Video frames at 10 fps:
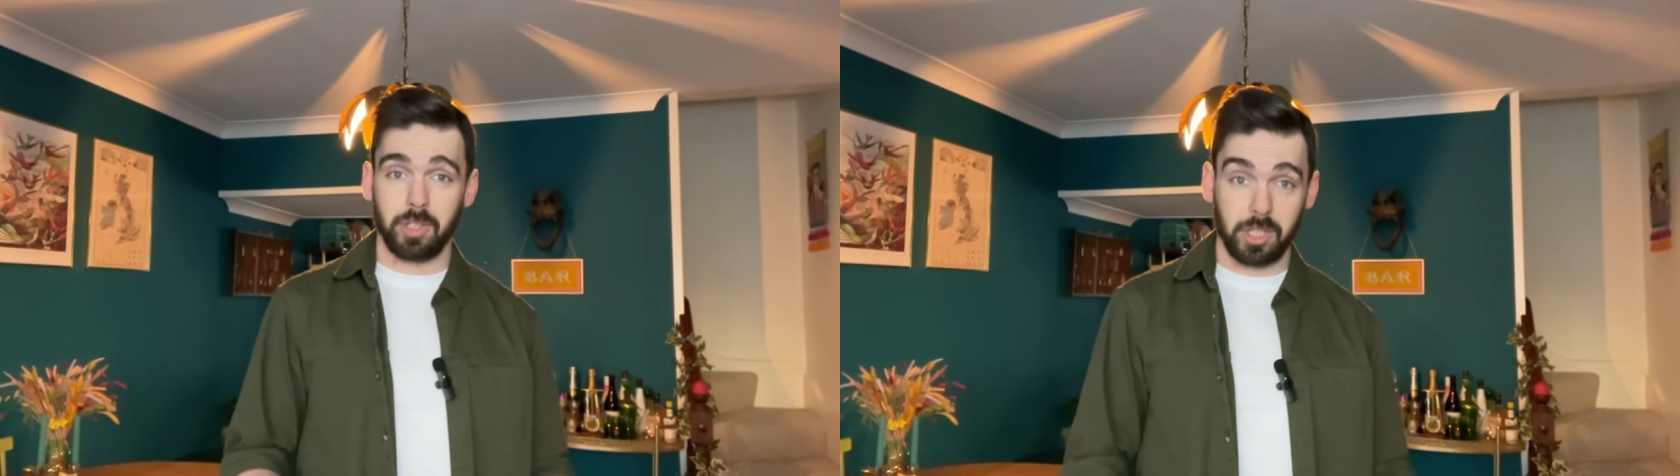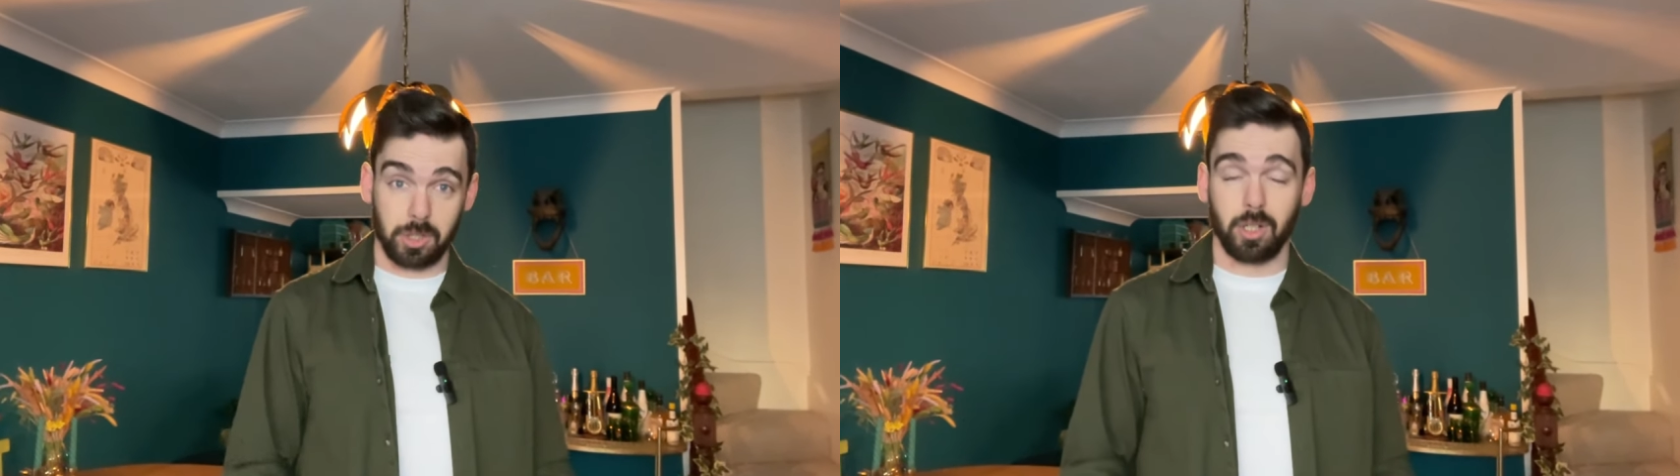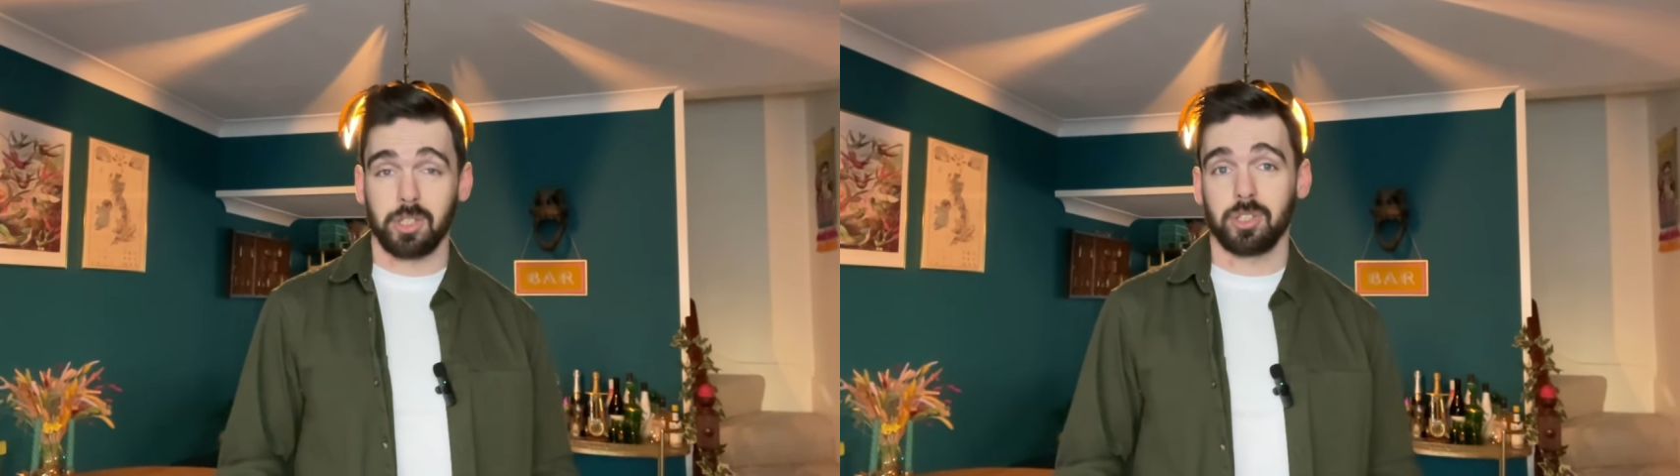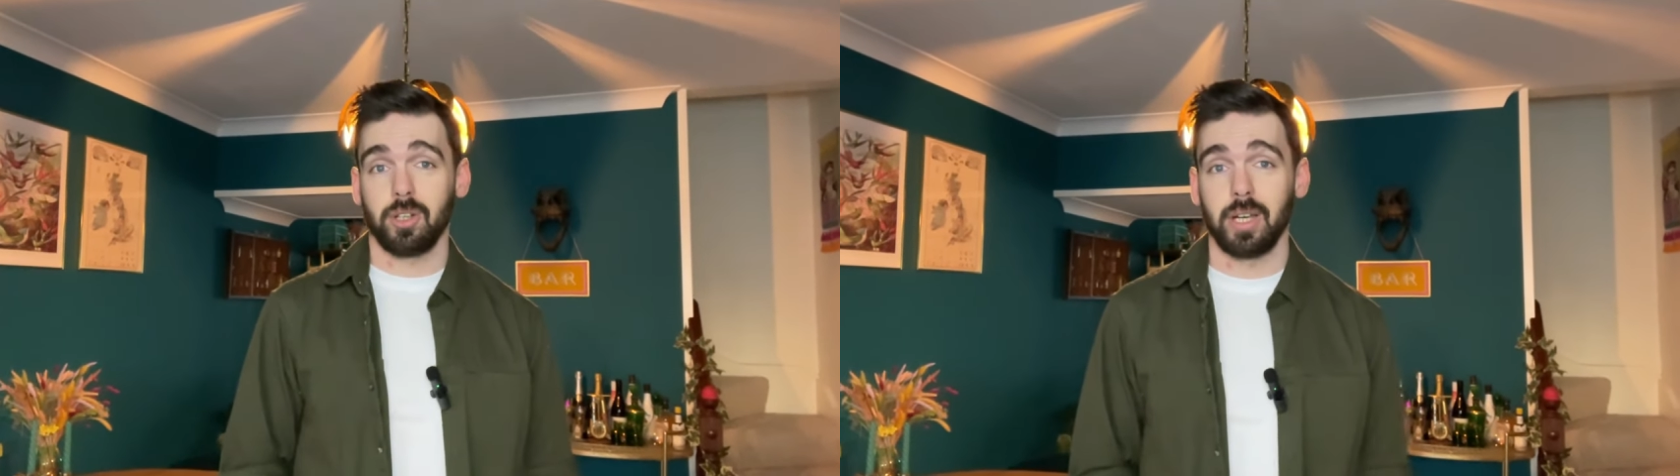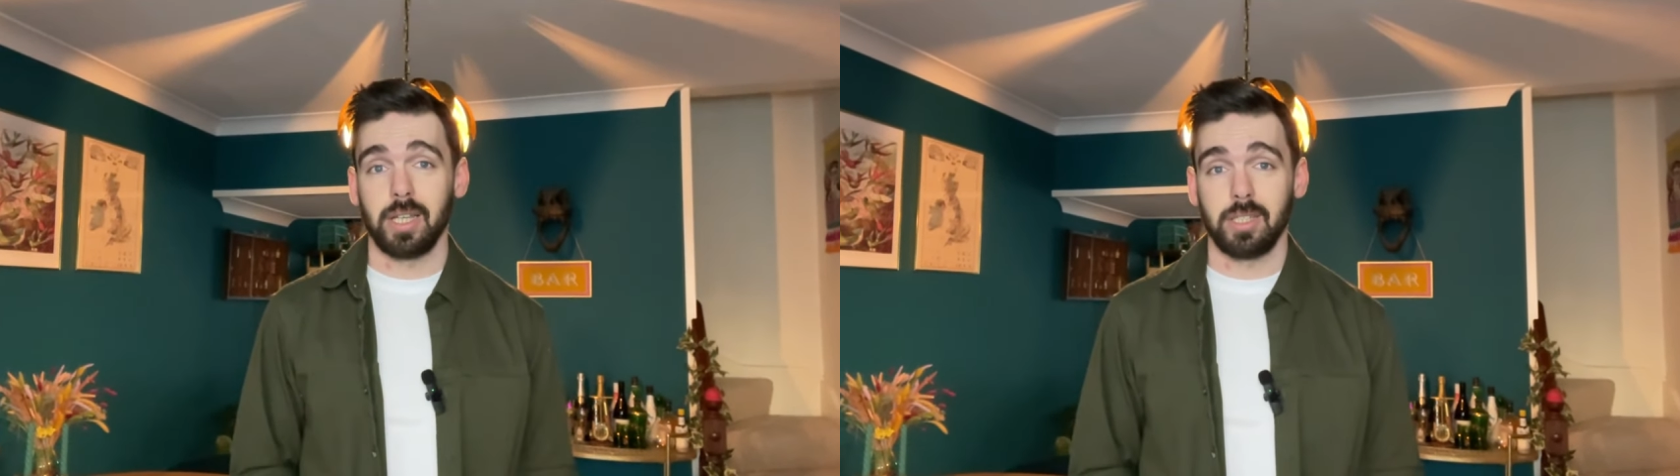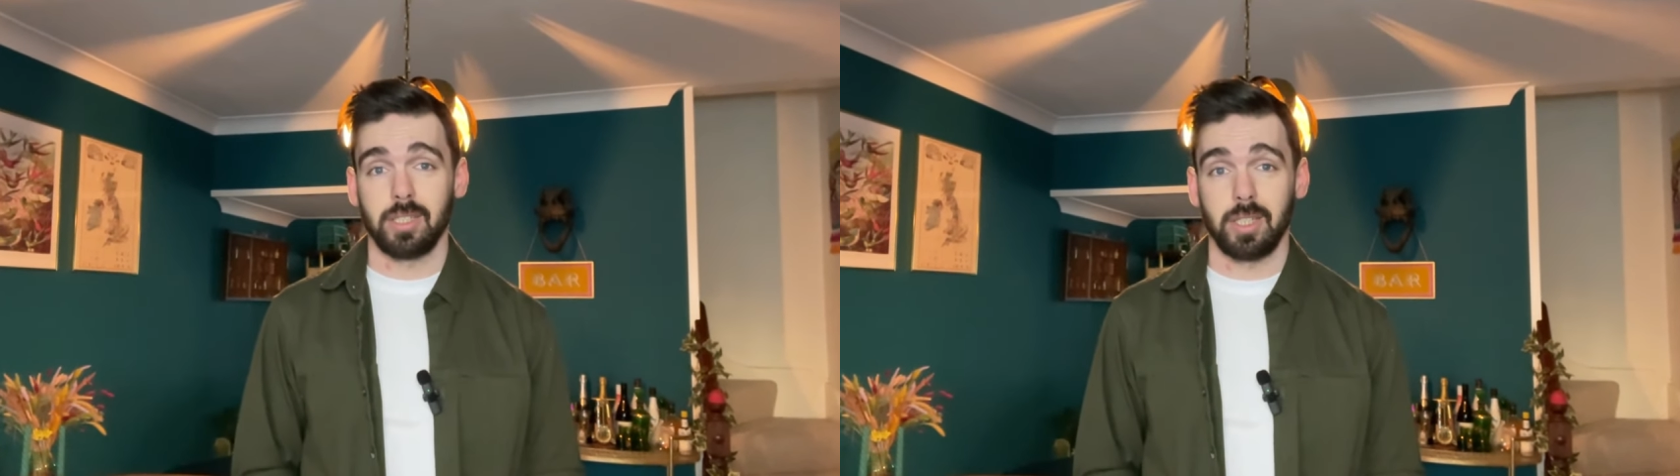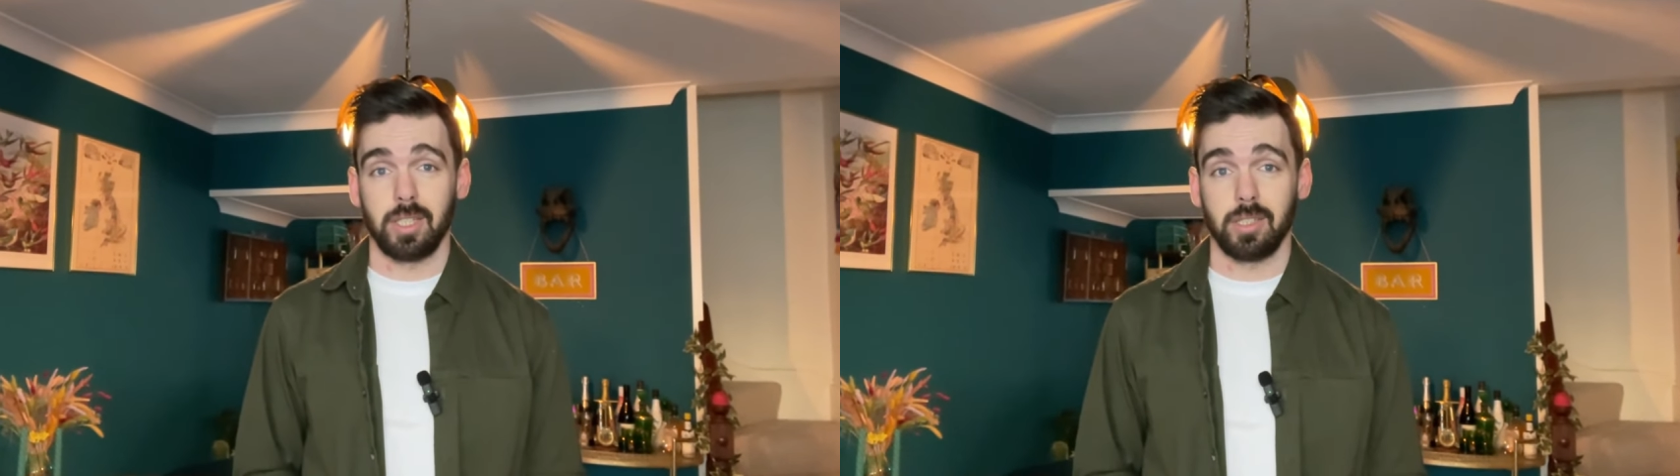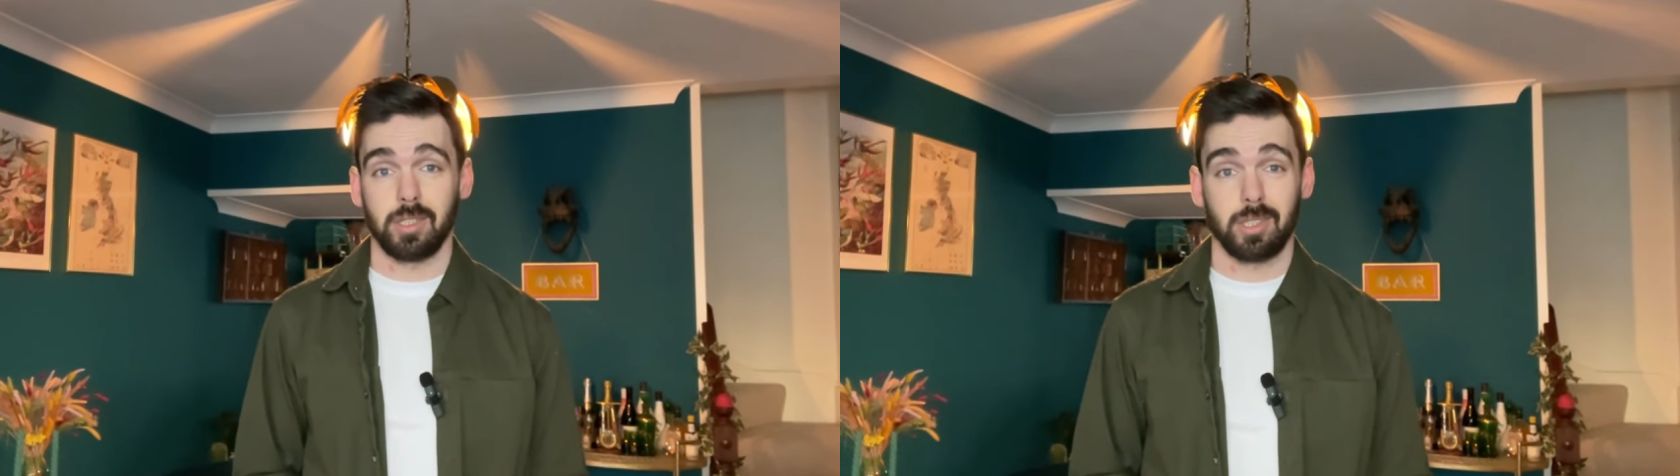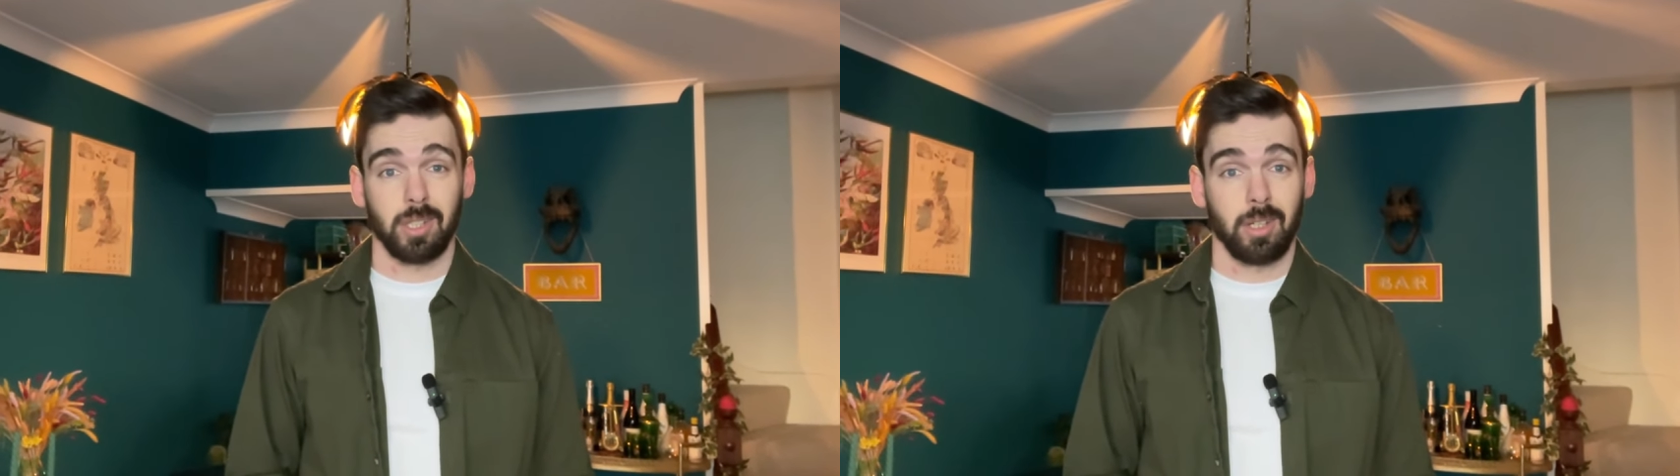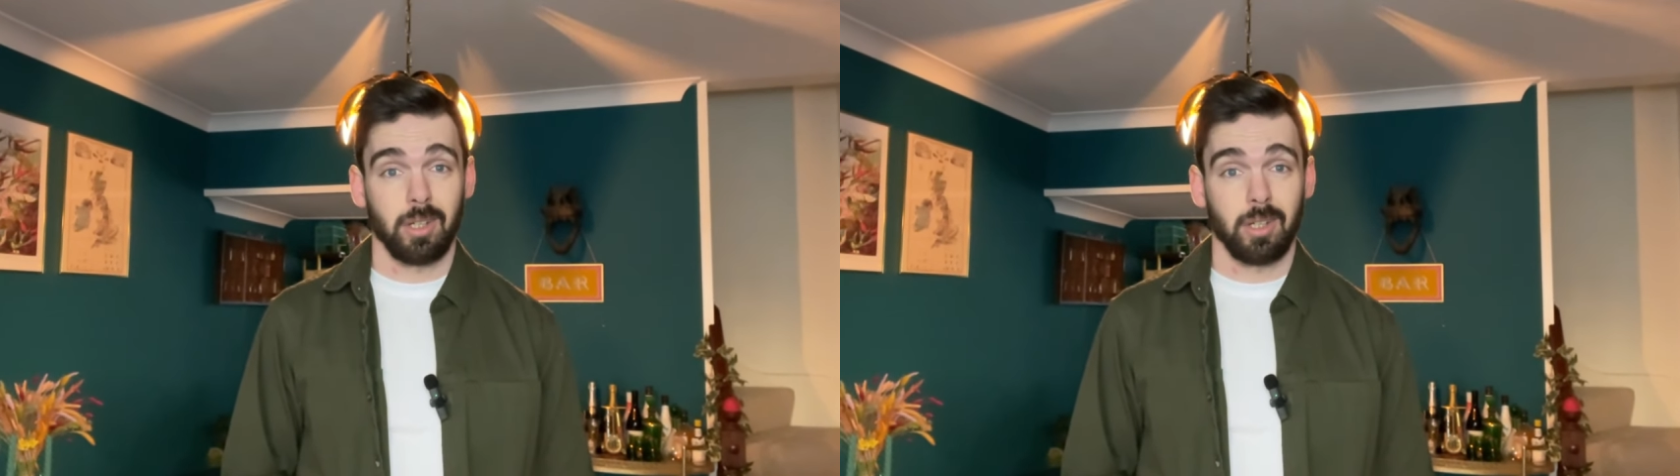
this kind of size is